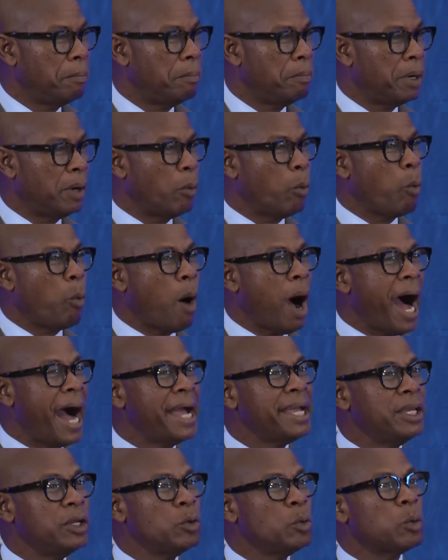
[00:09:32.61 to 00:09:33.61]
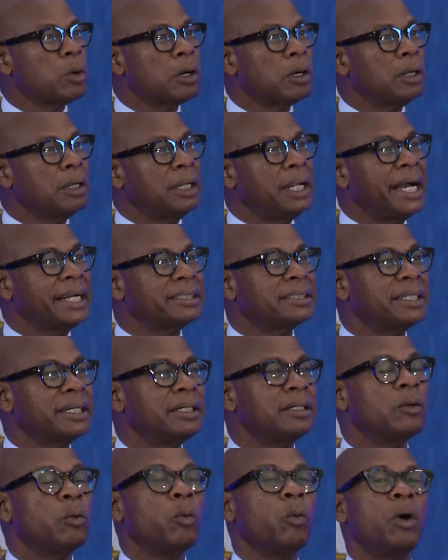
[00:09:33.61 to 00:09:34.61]
But why you were
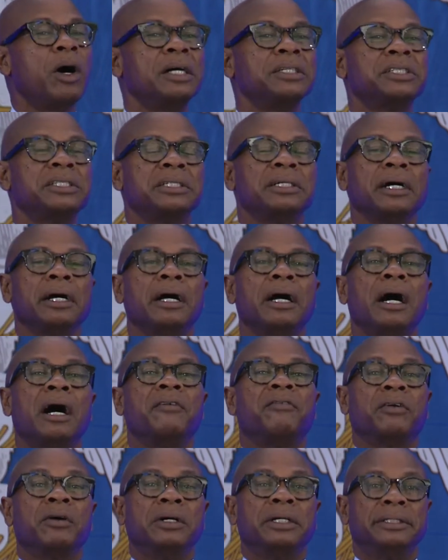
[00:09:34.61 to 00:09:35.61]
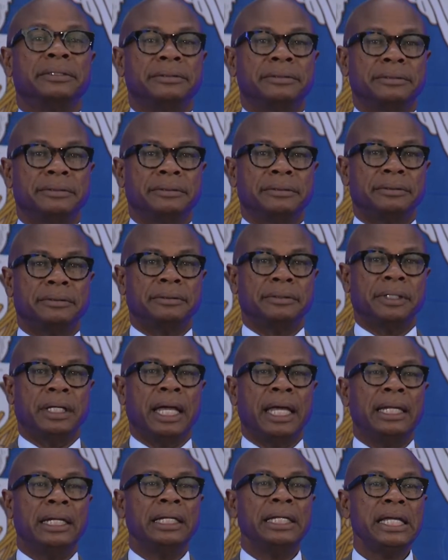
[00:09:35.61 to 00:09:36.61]
elected was to govern
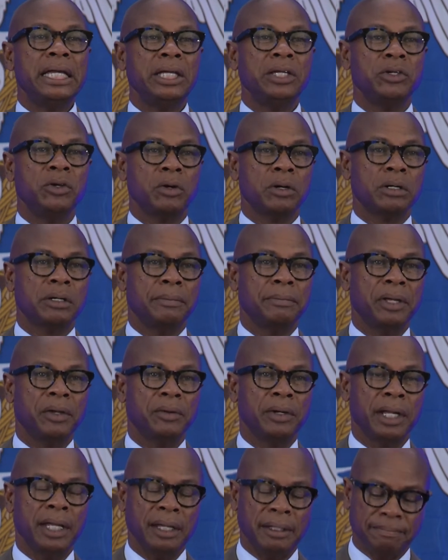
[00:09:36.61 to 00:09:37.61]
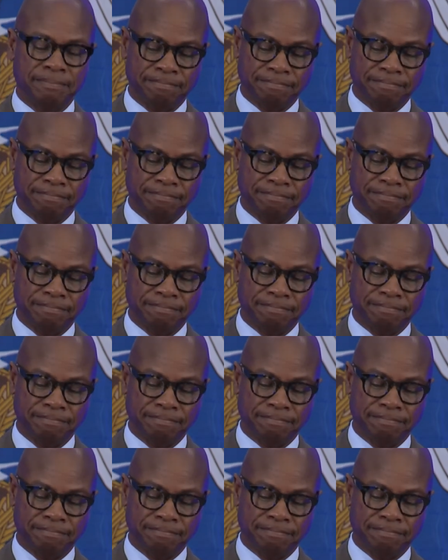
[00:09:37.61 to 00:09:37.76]
and lead your community.